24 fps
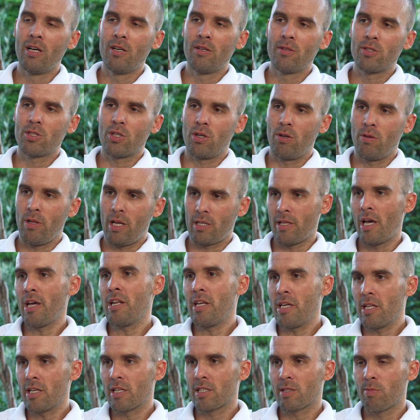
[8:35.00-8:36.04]
So like they
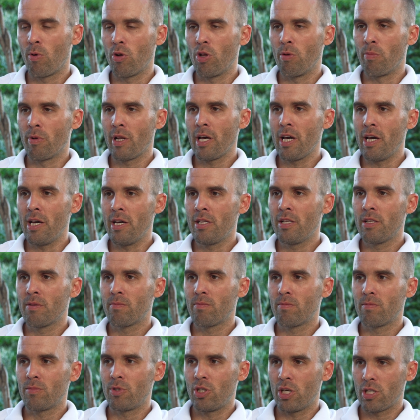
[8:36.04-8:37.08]
need a smaller blade
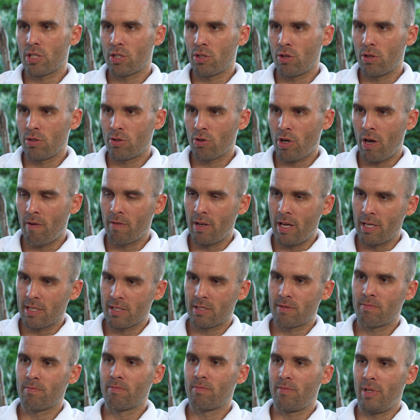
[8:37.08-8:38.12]
just not to have
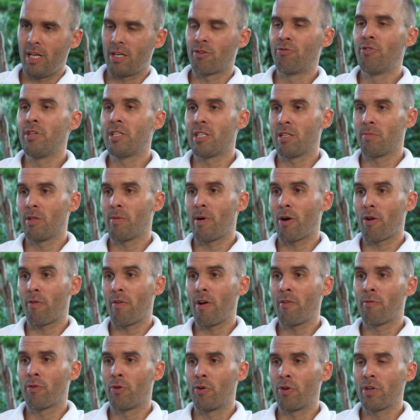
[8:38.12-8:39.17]
less, like reasonable amount of
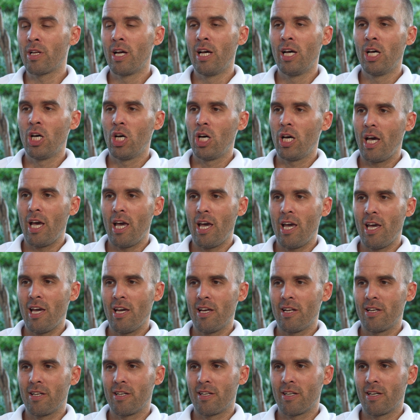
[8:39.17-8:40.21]
effort
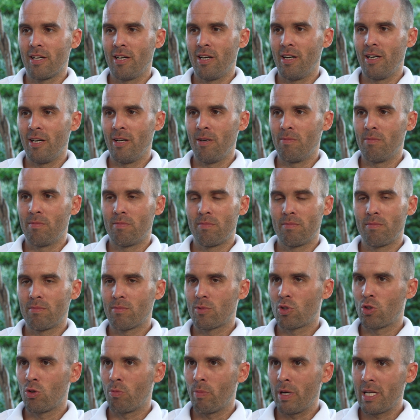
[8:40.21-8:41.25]
and
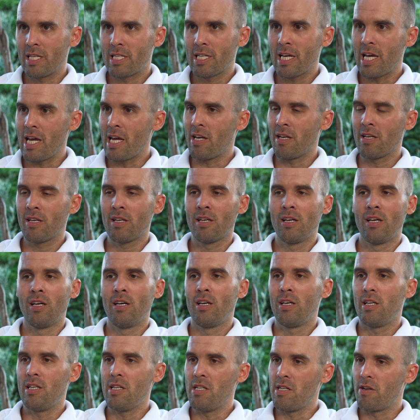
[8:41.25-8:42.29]
to maintain
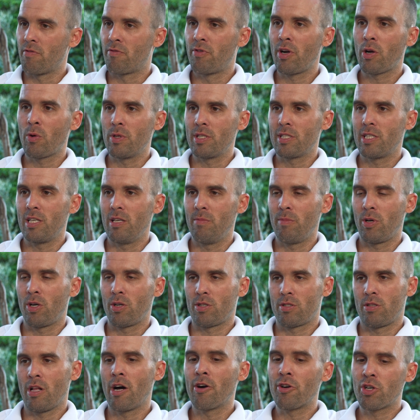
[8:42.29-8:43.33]
needed frequency,
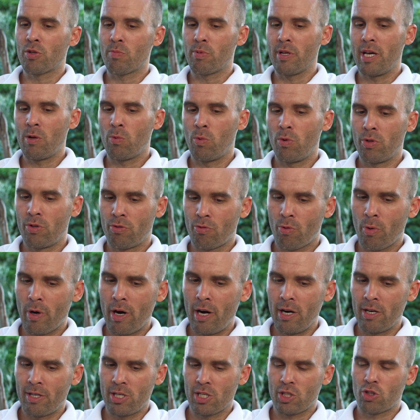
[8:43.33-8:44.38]
because large blade would
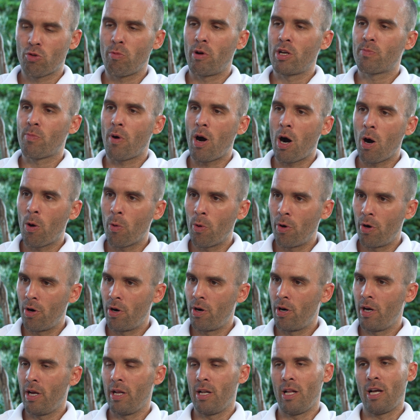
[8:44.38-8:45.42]
require just too much
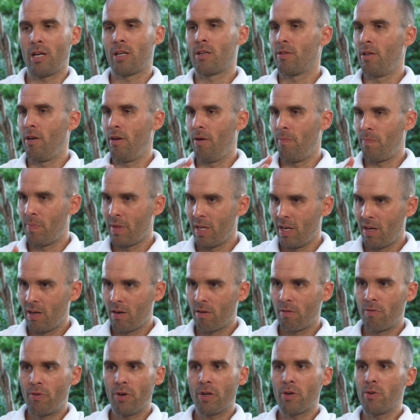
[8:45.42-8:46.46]
power and like the
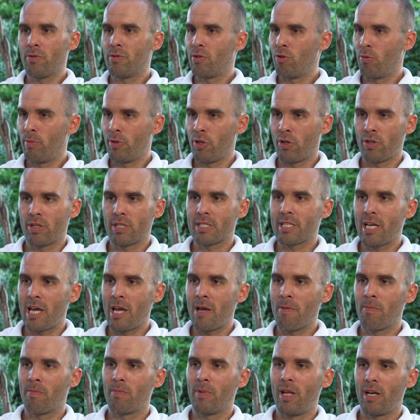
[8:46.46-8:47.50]
frequency will be not the
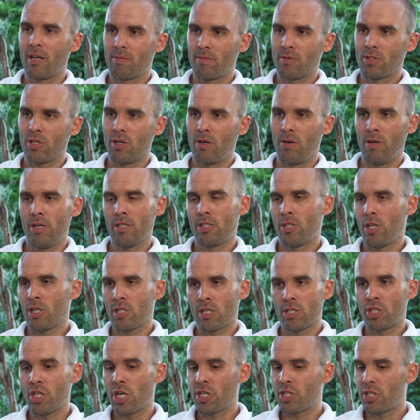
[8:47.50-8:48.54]
same. Like so, it's just
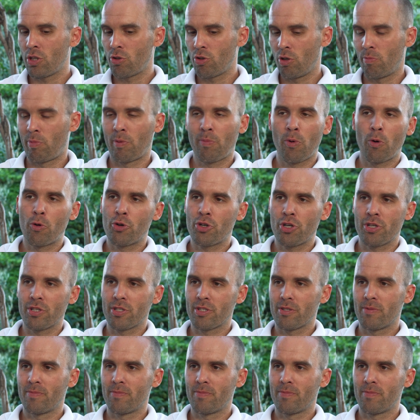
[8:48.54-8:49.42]
adjusting to the proportions.